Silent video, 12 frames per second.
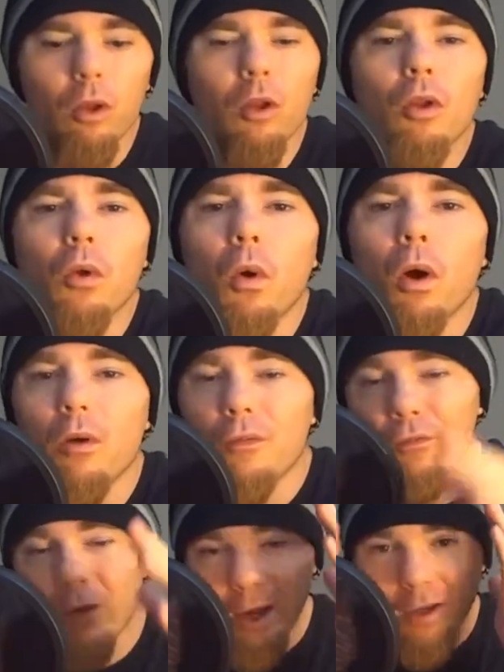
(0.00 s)
your
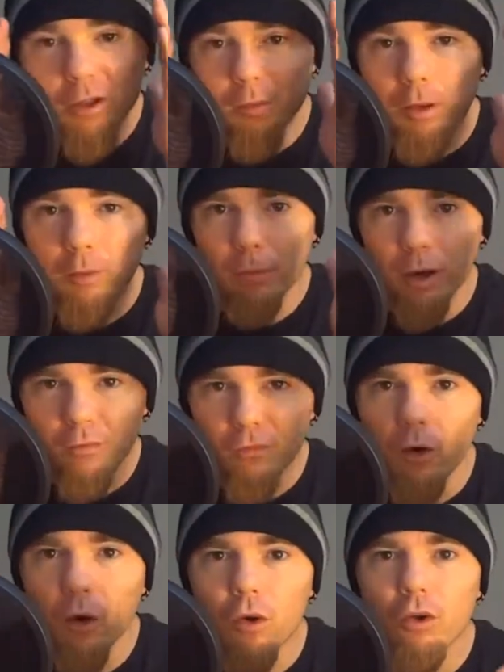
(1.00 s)
face to be the main
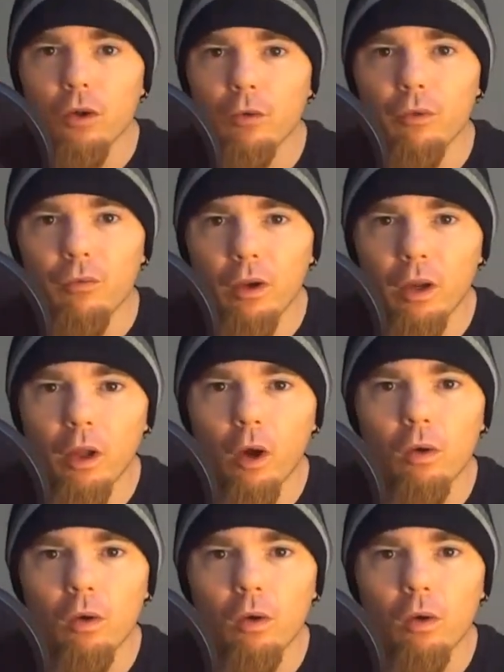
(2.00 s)
focus of the video